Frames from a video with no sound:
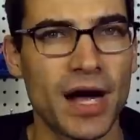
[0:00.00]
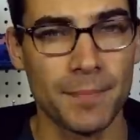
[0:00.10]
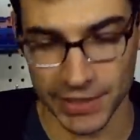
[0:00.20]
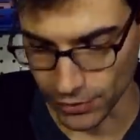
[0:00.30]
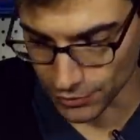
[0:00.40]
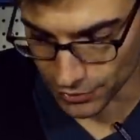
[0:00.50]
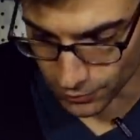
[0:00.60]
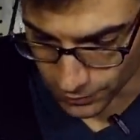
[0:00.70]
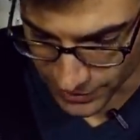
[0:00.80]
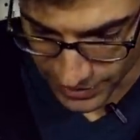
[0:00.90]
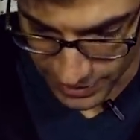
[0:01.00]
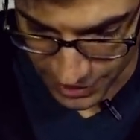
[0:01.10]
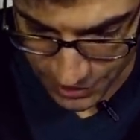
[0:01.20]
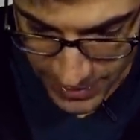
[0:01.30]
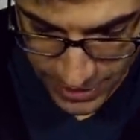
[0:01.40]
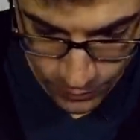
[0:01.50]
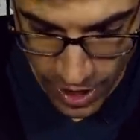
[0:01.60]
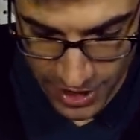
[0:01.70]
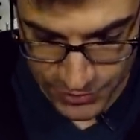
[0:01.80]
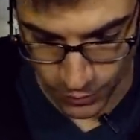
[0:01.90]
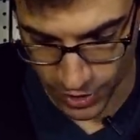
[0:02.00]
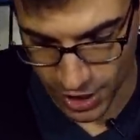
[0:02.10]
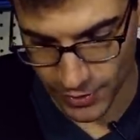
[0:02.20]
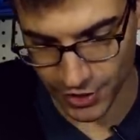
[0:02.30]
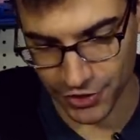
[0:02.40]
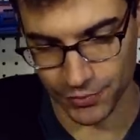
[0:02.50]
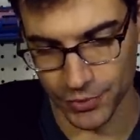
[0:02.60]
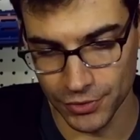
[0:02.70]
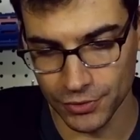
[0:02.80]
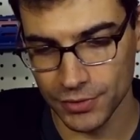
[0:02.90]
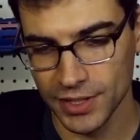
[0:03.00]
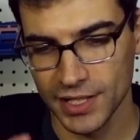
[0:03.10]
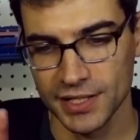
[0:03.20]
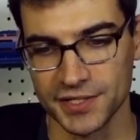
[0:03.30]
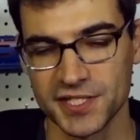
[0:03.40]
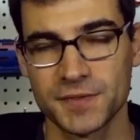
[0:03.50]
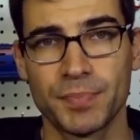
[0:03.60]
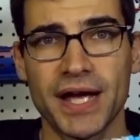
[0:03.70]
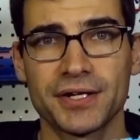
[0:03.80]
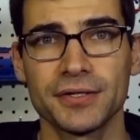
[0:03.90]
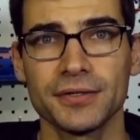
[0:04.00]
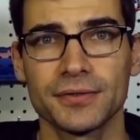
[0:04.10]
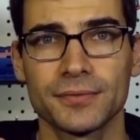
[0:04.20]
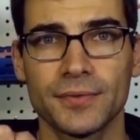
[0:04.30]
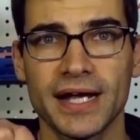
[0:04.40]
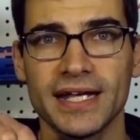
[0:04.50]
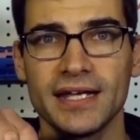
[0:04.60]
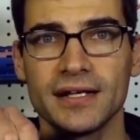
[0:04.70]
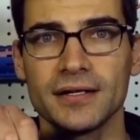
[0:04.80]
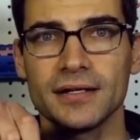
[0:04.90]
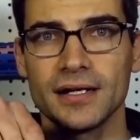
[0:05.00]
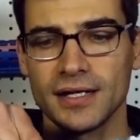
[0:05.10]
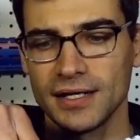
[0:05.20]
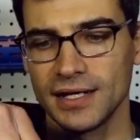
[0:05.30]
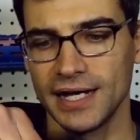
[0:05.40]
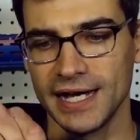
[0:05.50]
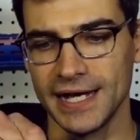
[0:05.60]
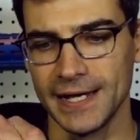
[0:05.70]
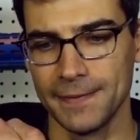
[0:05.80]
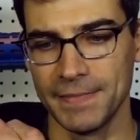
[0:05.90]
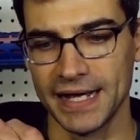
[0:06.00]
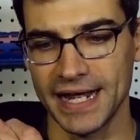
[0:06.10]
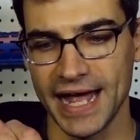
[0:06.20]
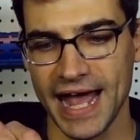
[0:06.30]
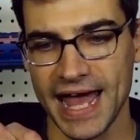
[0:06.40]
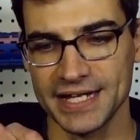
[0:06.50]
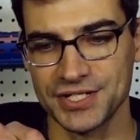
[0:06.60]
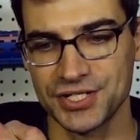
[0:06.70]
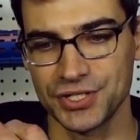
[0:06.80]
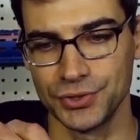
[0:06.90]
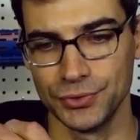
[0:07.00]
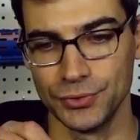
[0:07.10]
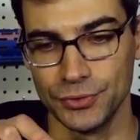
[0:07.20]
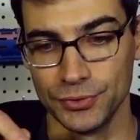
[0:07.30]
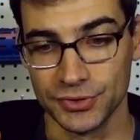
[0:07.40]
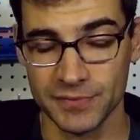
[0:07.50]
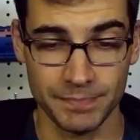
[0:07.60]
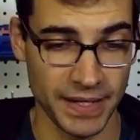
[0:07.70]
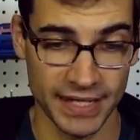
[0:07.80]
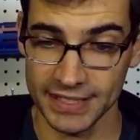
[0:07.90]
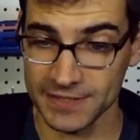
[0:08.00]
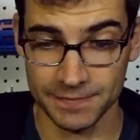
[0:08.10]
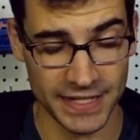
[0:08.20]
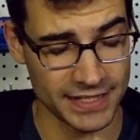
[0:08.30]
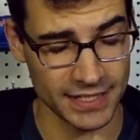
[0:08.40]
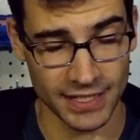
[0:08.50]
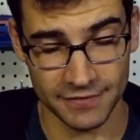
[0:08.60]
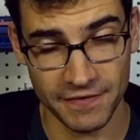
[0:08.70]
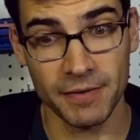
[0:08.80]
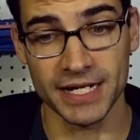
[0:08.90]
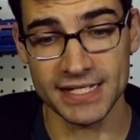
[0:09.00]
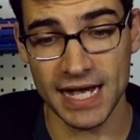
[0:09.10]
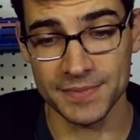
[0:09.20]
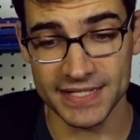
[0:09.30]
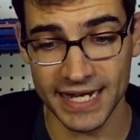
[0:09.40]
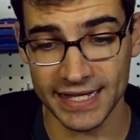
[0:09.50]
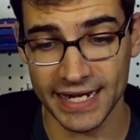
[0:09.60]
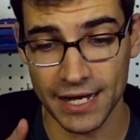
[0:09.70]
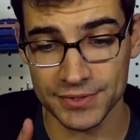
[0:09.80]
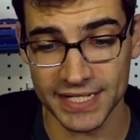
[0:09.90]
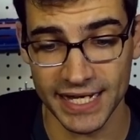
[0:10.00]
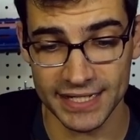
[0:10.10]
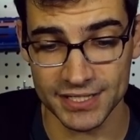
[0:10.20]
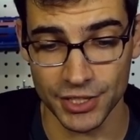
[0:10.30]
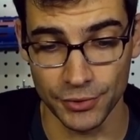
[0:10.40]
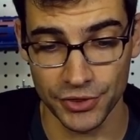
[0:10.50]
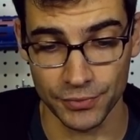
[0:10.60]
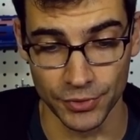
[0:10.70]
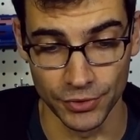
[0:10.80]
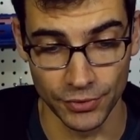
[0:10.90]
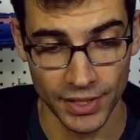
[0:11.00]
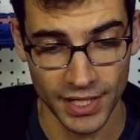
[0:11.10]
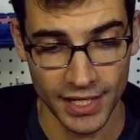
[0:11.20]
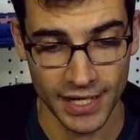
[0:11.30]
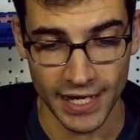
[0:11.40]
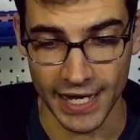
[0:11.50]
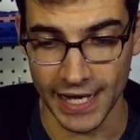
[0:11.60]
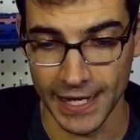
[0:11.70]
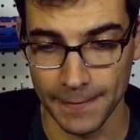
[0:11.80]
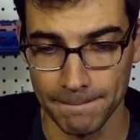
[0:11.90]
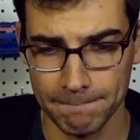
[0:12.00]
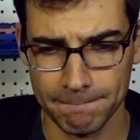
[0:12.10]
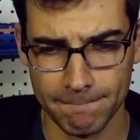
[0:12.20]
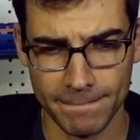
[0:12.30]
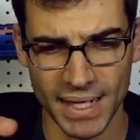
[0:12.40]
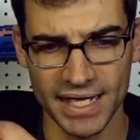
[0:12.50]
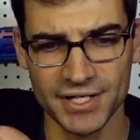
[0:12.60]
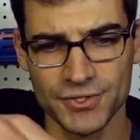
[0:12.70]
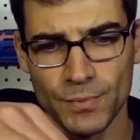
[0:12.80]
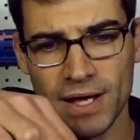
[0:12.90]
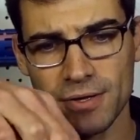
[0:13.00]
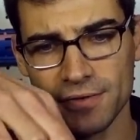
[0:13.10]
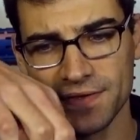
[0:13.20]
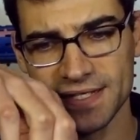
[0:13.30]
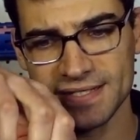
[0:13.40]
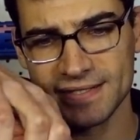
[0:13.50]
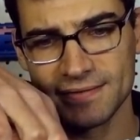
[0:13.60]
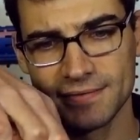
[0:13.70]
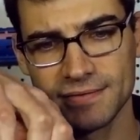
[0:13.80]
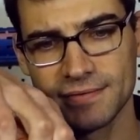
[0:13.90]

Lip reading: properly, or the threaded rods weren't going through the spreader right here. And I had to spend a fair amount of time sanding that out to get it to go through. And as well, this